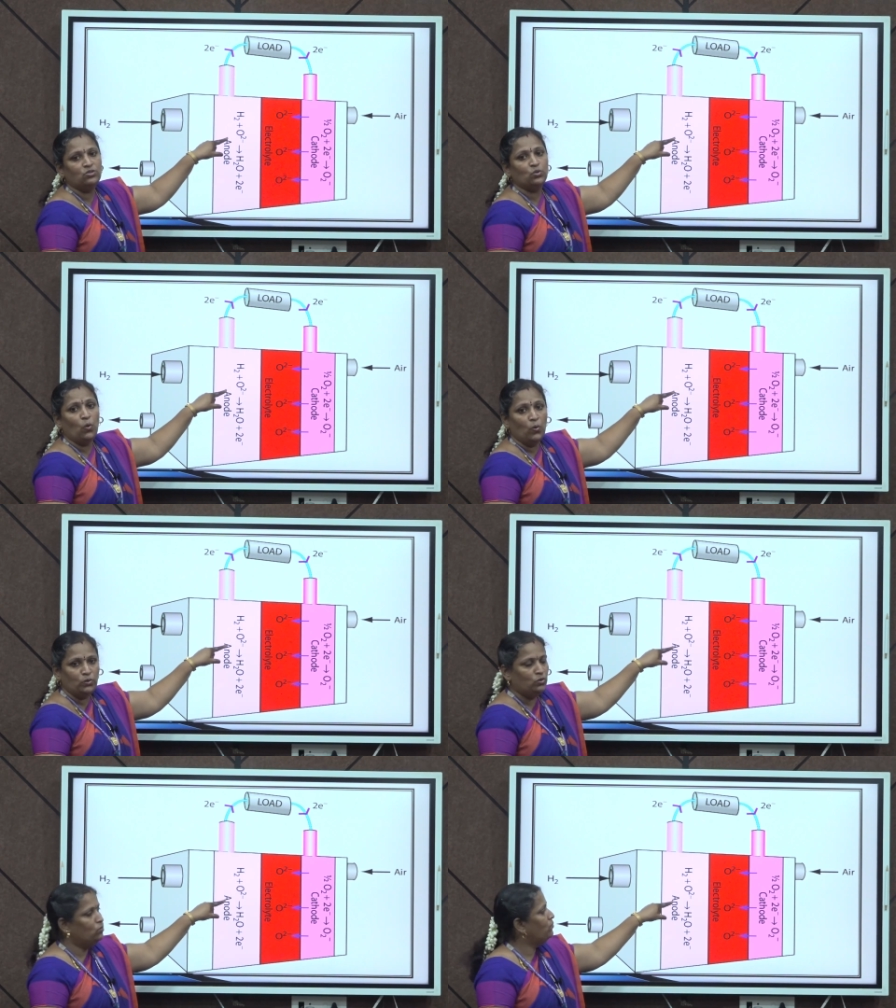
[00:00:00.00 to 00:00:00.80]
is
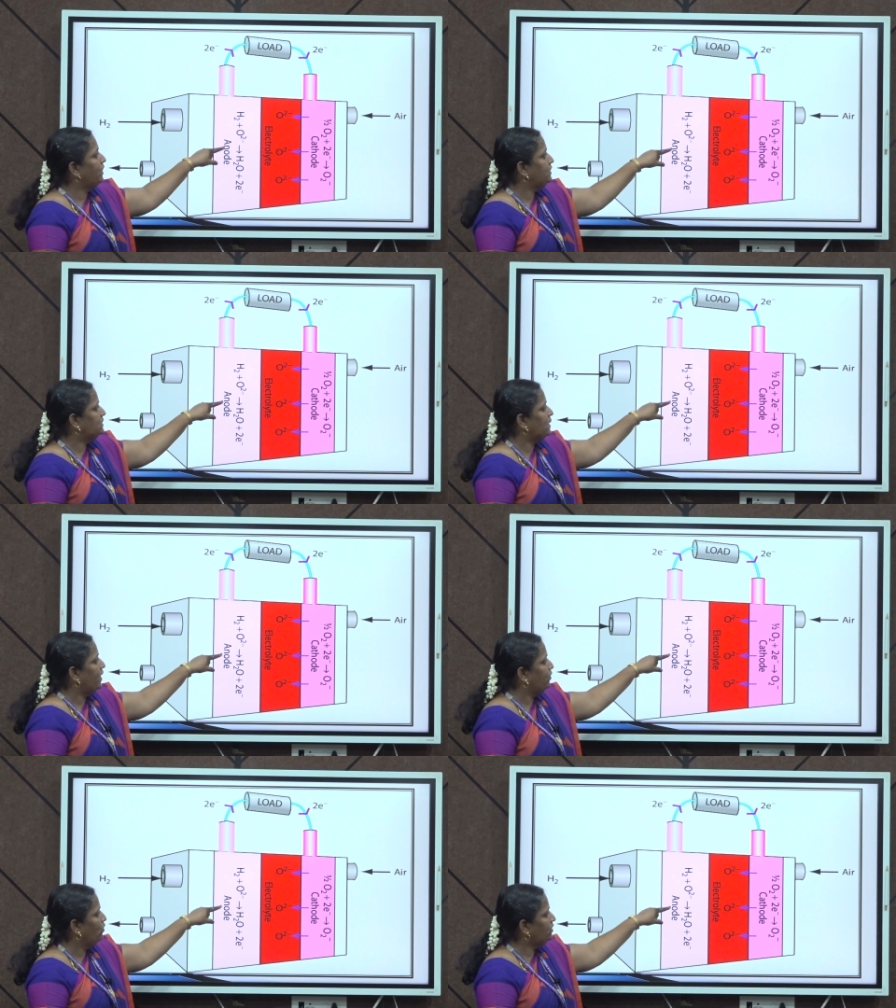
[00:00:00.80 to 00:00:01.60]
O2 minus
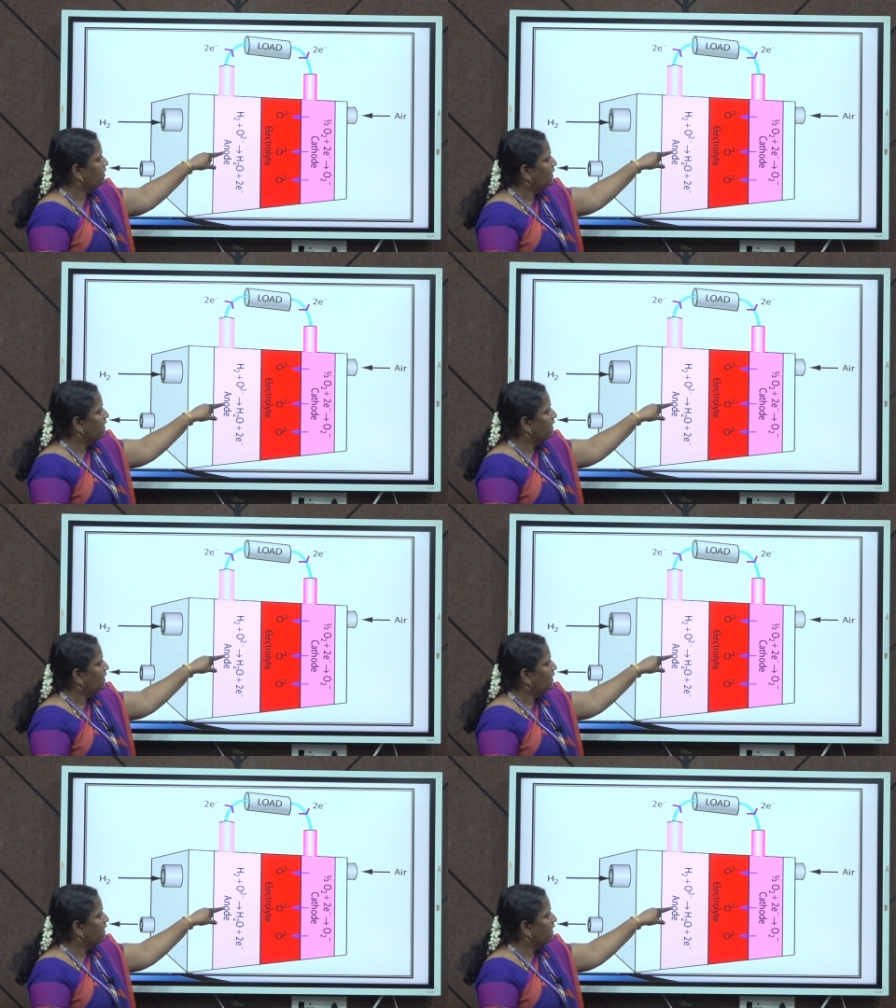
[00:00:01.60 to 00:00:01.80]
ion